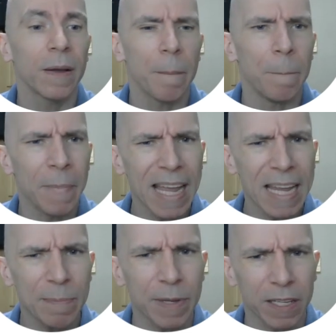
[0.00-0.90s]

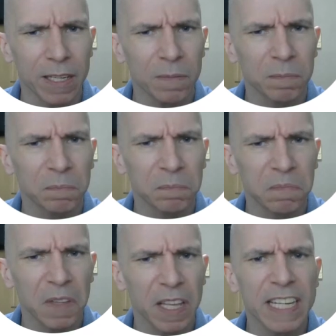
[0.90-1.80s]
Maybe
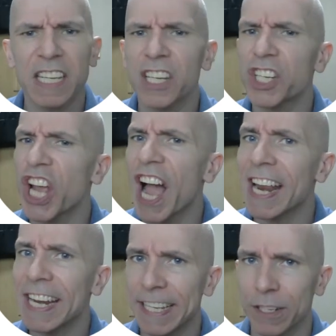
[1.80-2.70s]
it is a
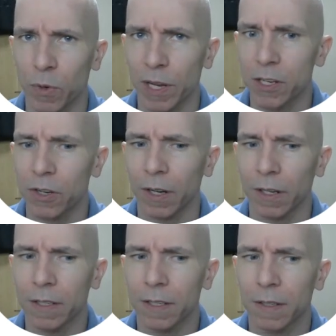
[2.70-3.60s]
Chinese
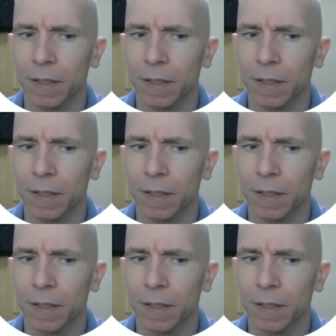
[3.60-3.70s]
restaurant.